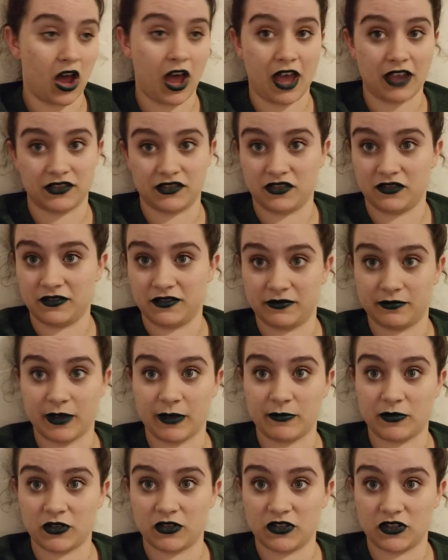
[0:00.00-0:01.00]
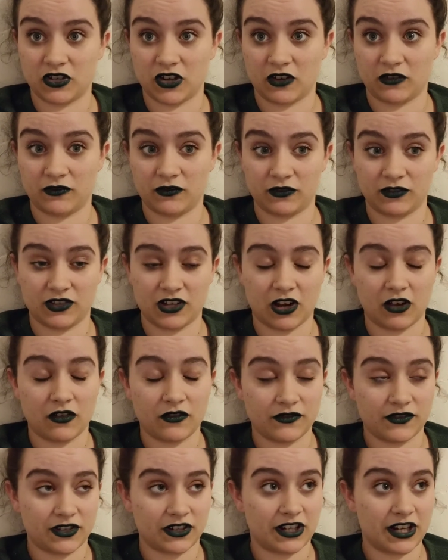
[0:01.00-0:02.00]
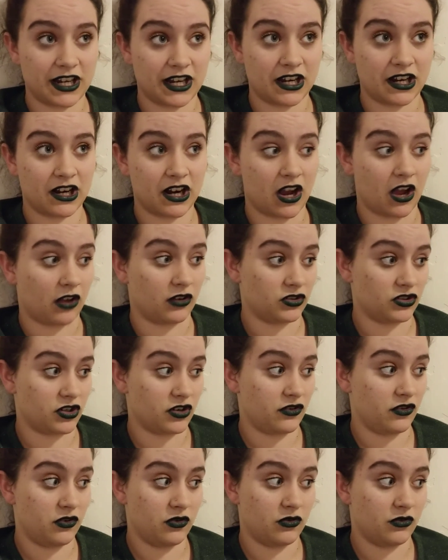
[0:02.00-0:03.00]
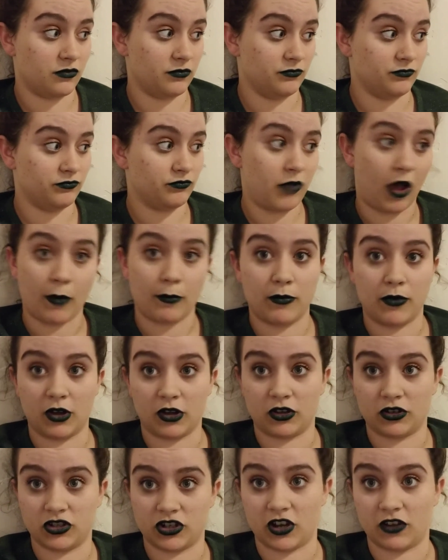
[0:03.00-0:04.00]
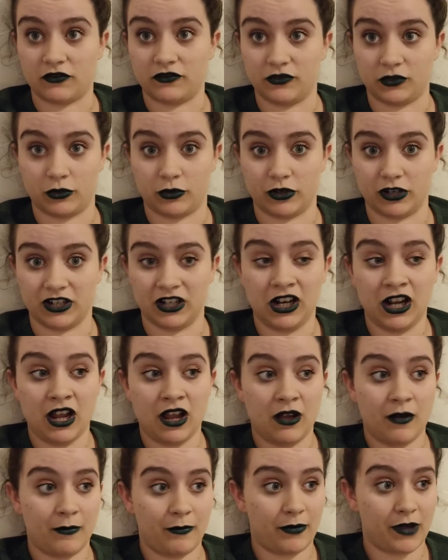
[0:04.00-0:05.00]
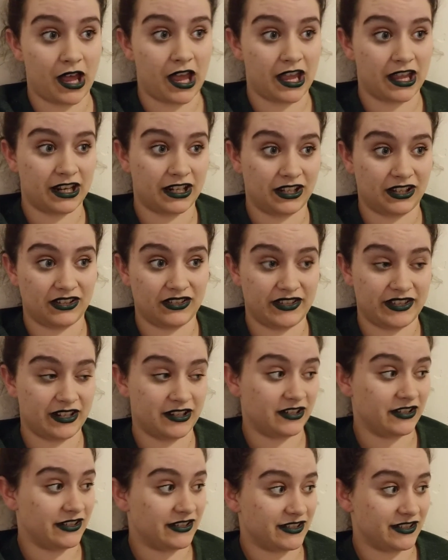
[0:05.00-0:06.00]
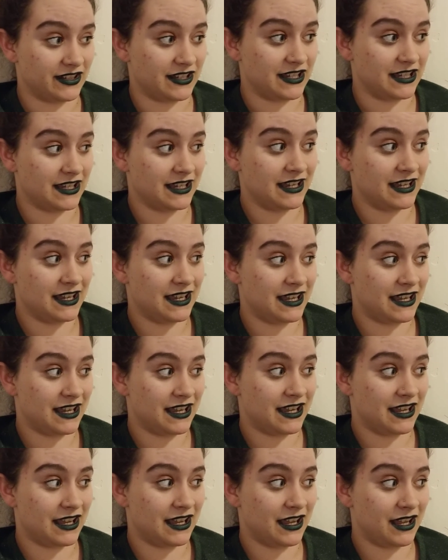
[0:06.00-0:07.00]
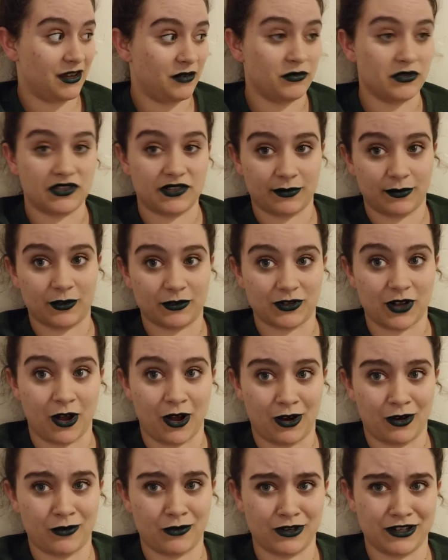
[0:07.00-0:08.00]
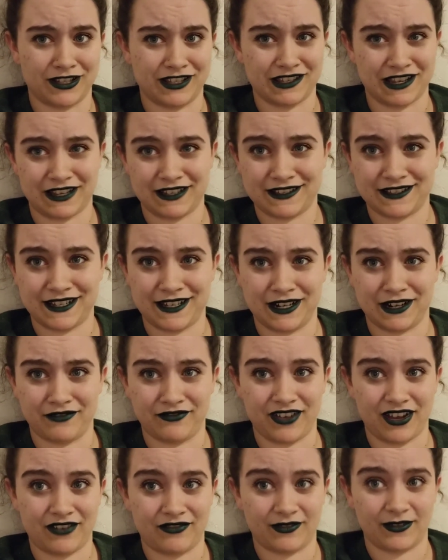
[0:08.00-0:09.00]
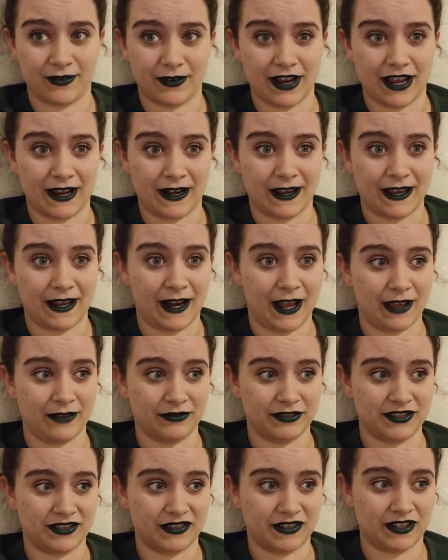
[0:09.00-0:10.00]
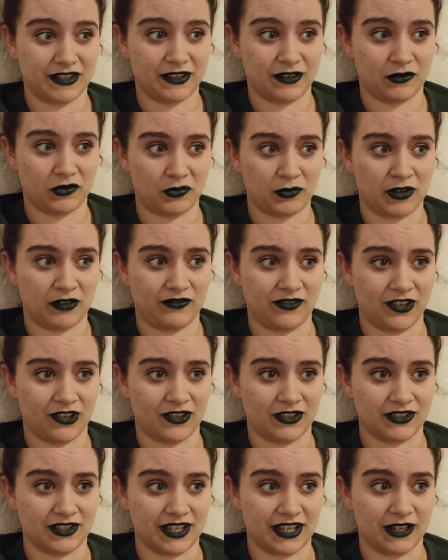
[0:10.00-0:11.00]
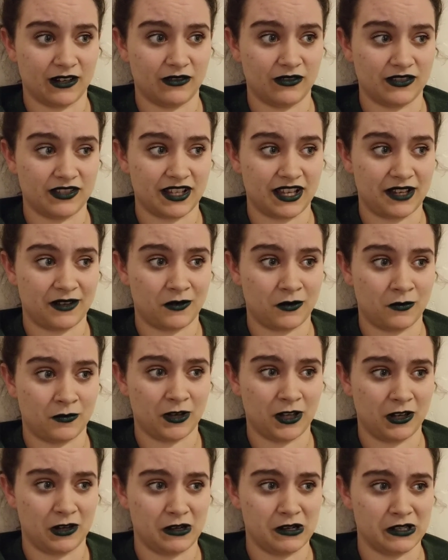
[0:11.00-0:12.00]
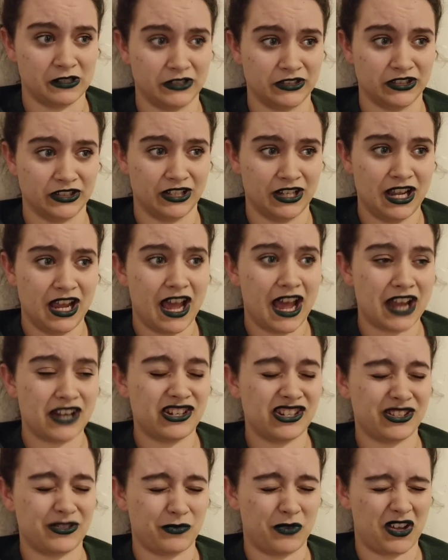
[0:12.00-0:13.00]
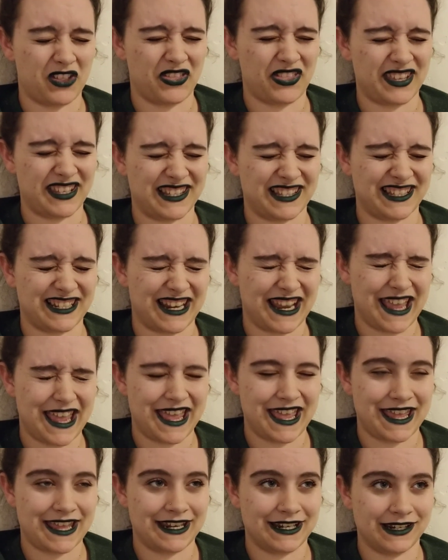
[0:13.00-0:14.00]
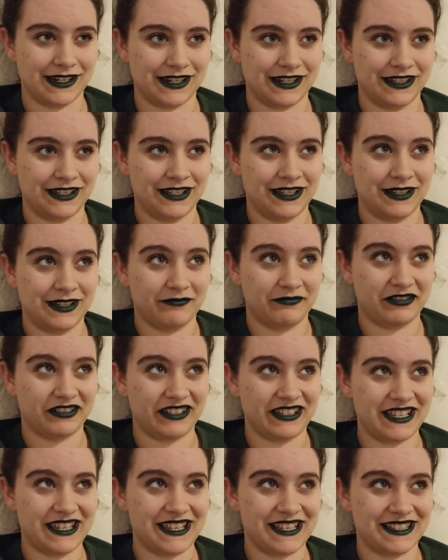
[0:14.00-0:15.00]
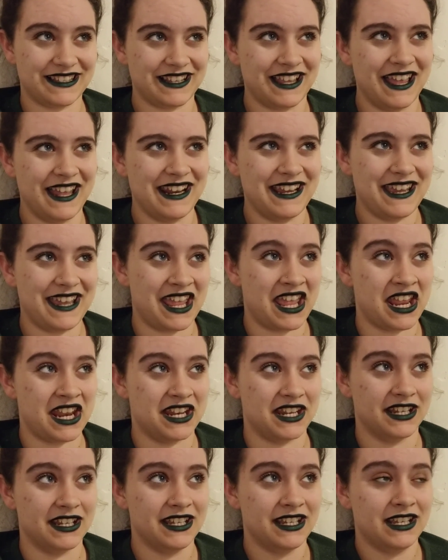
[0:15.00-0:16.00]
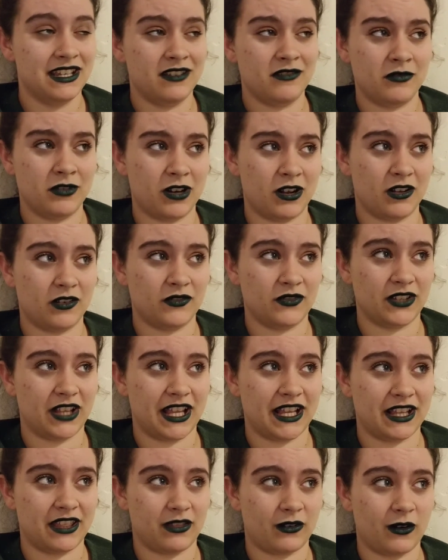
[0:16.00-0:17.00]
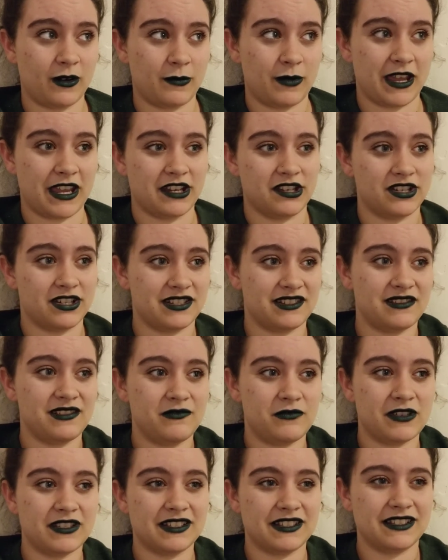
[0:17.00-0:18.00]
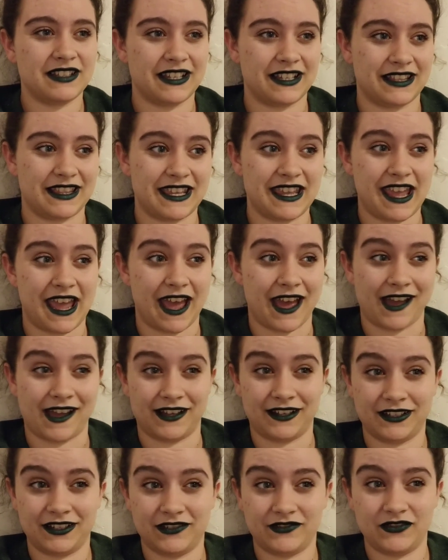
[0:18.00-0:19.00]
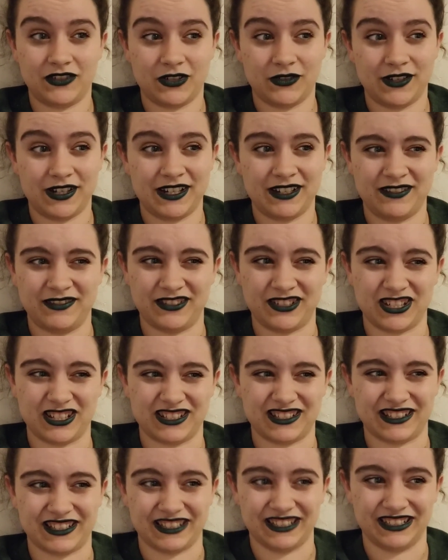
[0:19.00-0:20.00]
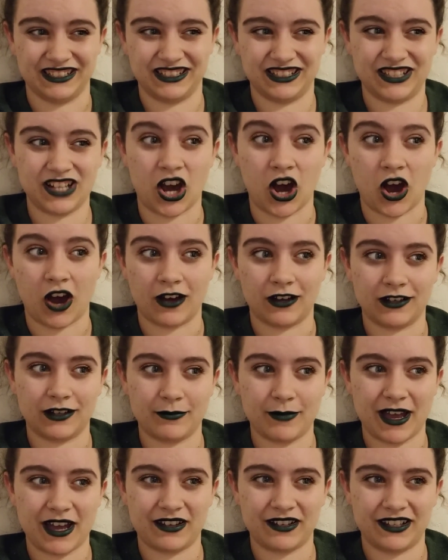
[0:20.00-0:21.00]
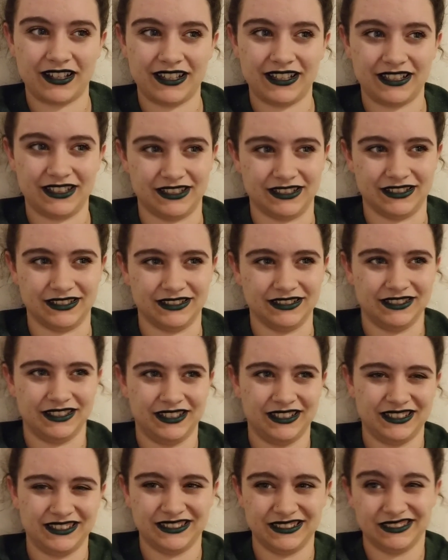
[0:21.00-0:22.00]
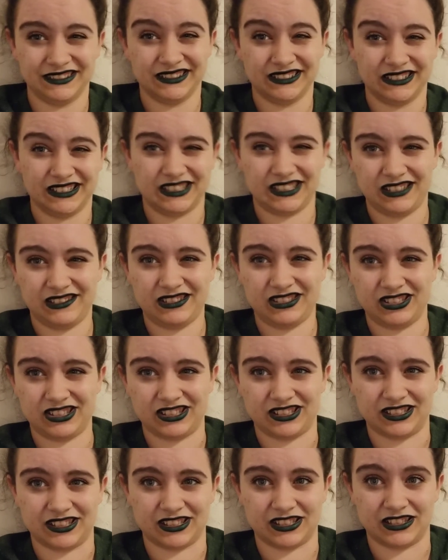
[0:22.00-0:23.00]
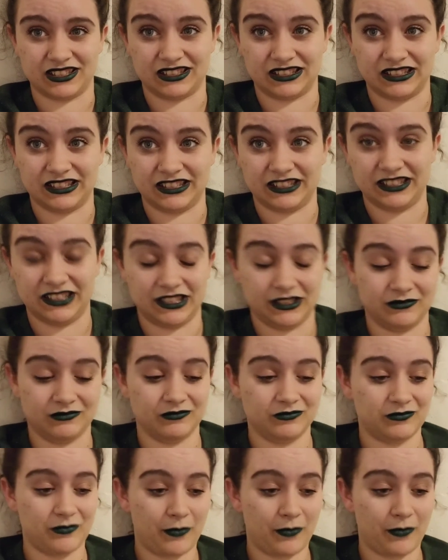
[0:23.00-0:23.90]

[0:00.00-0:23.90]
As soon as my bookshelves are here, I'll show you a bookshelf tour. But seriously, it was the most awkward sex scene I've ever read. And I was sitting there with my fiance, and I was like, oh my gosh, I just want this to end. Please let it end. It went on for like 3 pages. It wasn't like the act of doing it, it was just the talk about it, and it was just not good.